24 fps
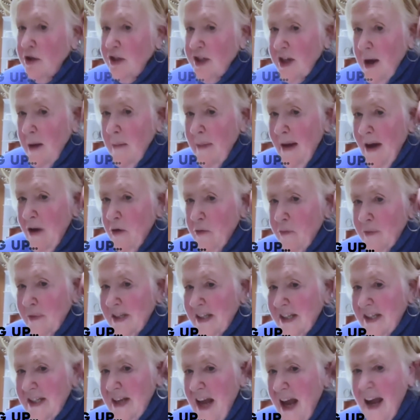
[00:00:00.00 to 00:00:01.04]
learned about
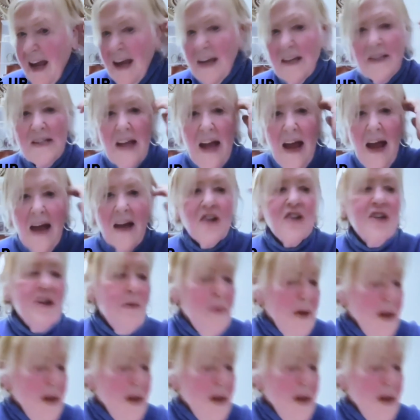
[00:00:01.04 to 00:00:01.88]
mistakes, actually,